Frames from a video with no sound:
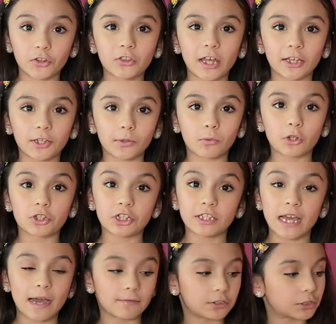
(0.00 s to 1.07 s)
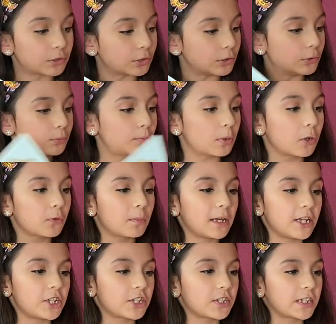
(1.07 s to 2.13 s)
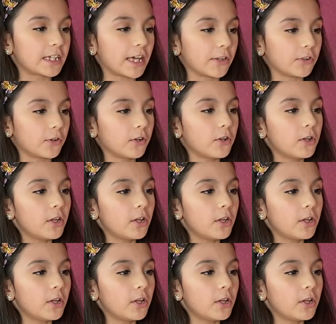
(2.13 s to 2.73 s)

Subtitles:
then you will just have to glue both pages together